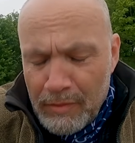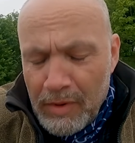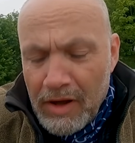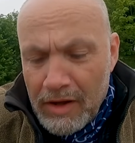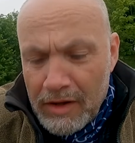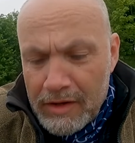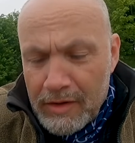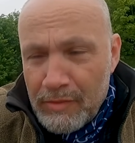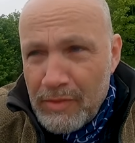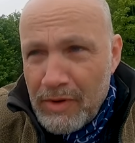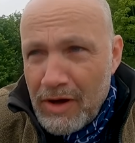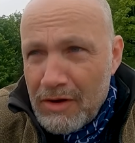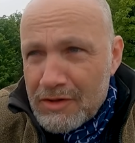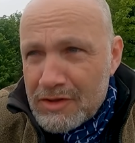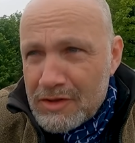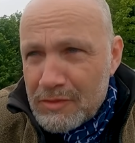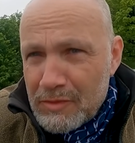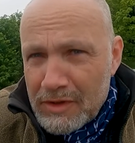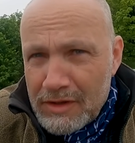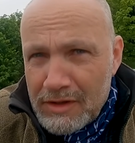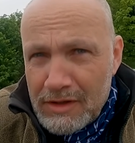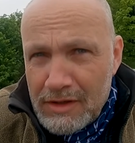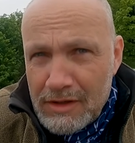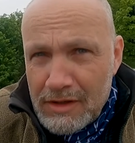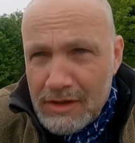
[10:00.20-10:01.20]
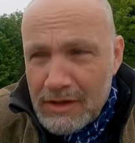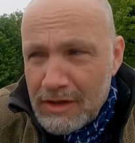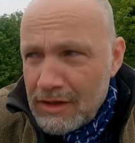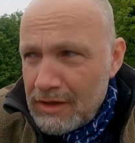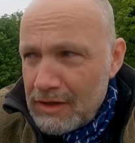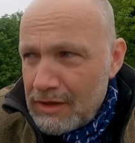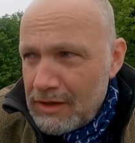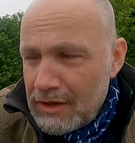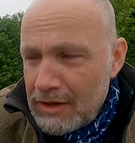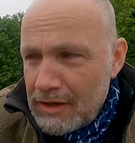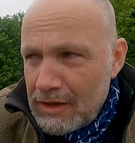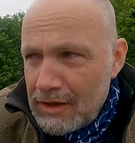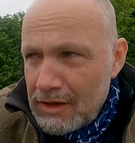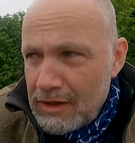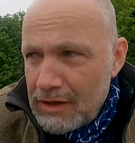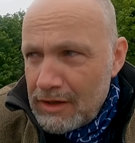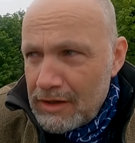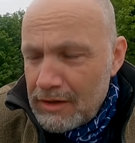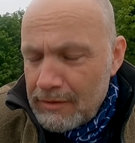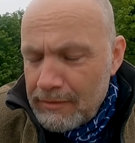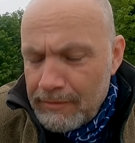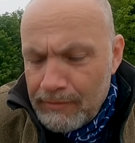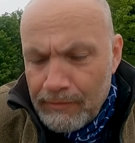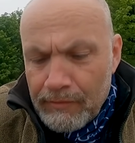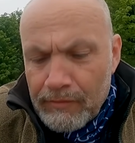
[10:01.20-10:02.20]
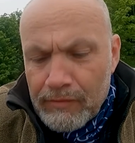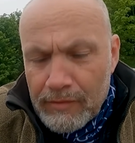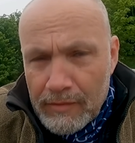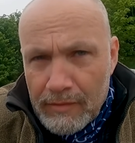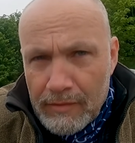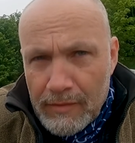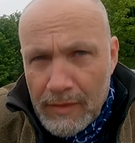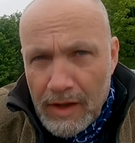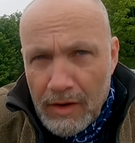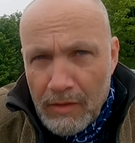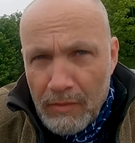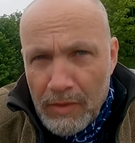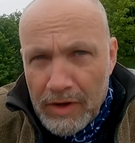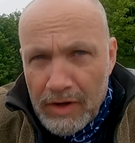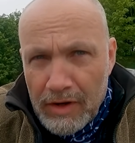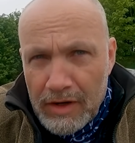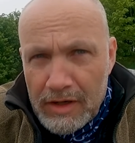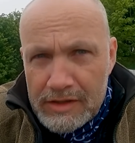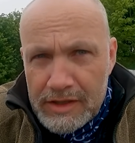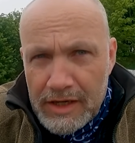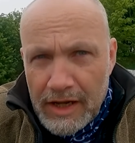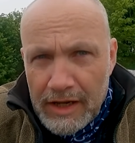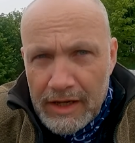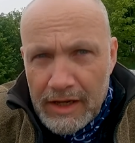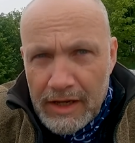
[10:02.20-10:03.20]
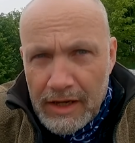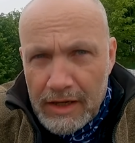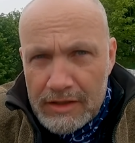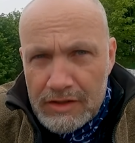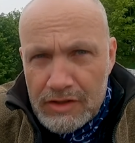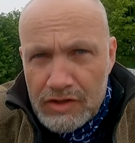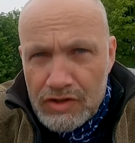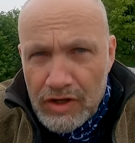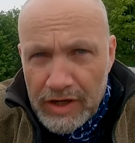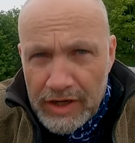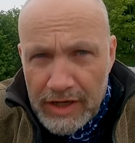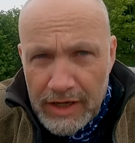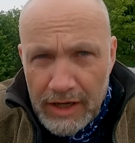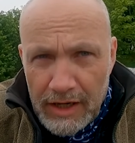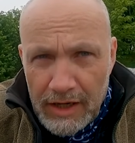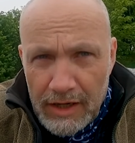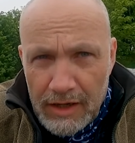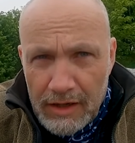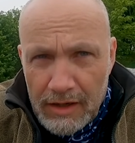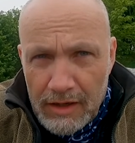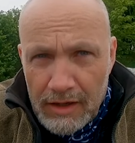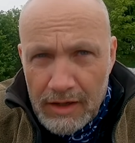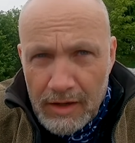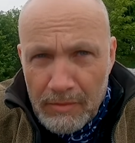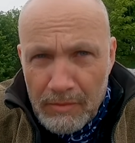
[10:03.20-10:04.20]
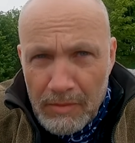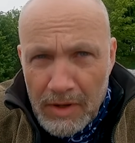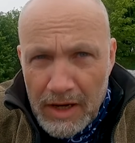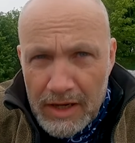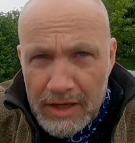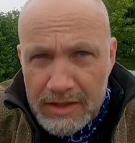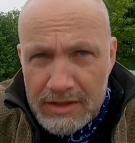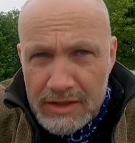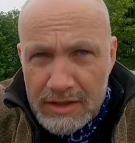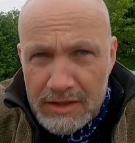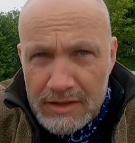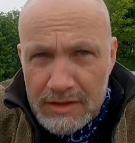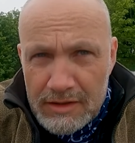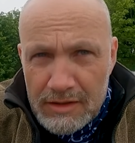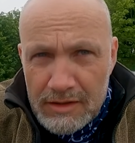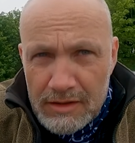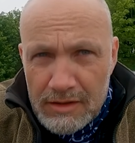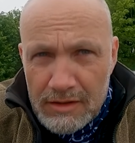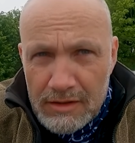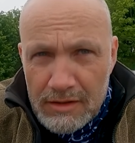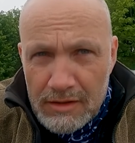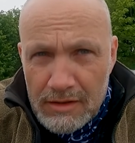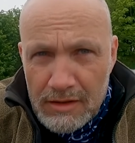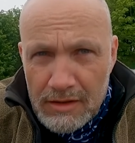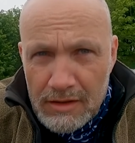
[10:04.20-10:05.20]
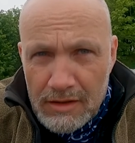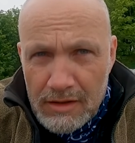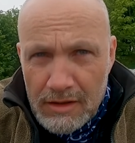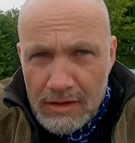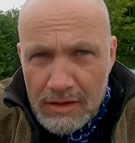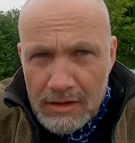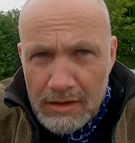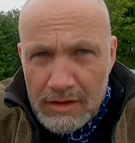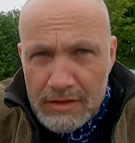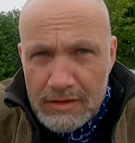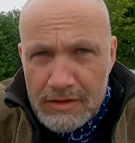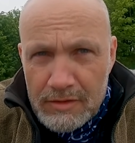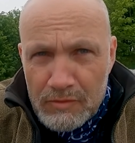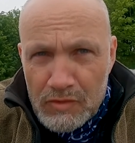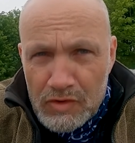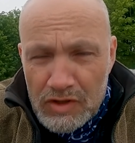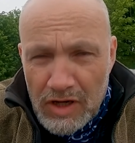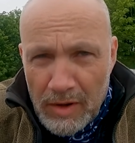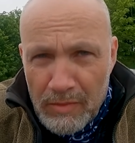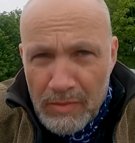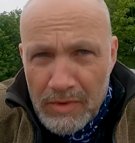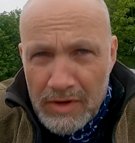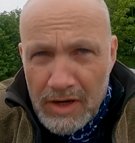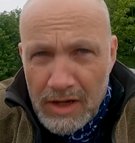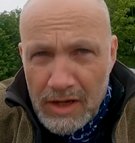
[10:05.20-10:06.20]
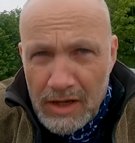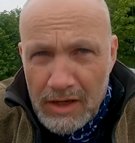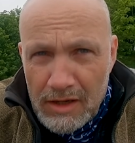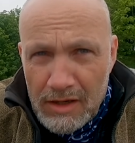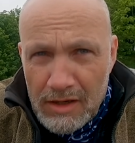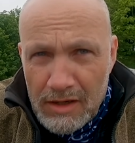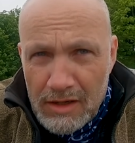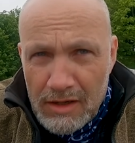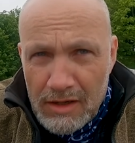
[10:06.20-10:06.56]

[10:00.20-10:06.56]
else that rides motorbikes knows about. and we're going to take it. It's tricky in places, there's some jeopardy,